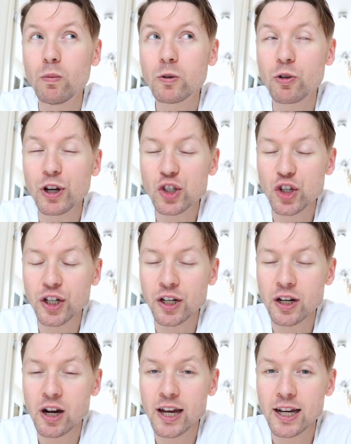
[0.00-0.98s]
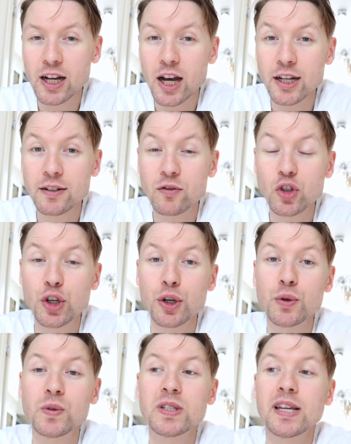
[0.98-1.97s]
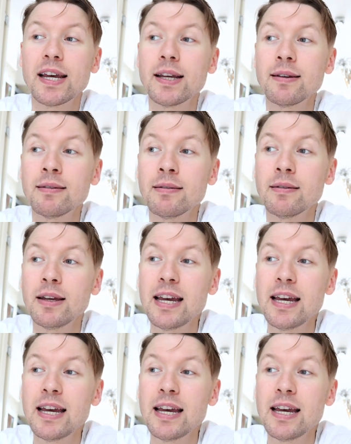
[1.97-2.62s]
Christian and I are kind of choosing,